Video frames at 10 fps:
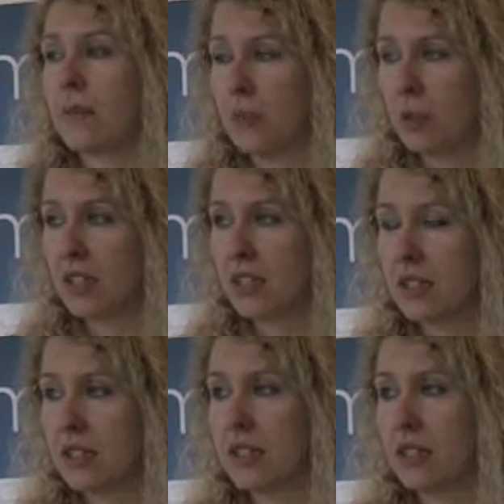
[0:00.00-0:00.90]

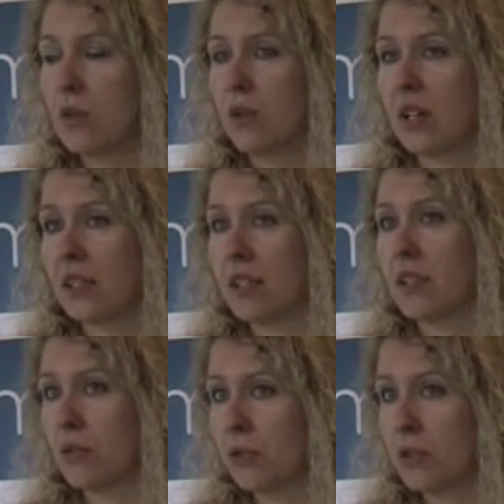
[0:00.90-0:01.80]
West City Core has seen
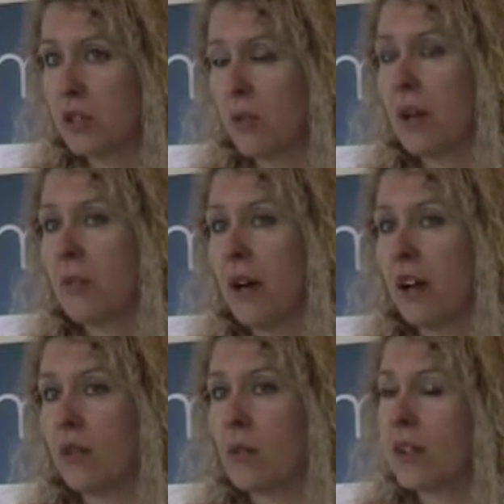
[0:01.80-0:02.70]
improvement of £1.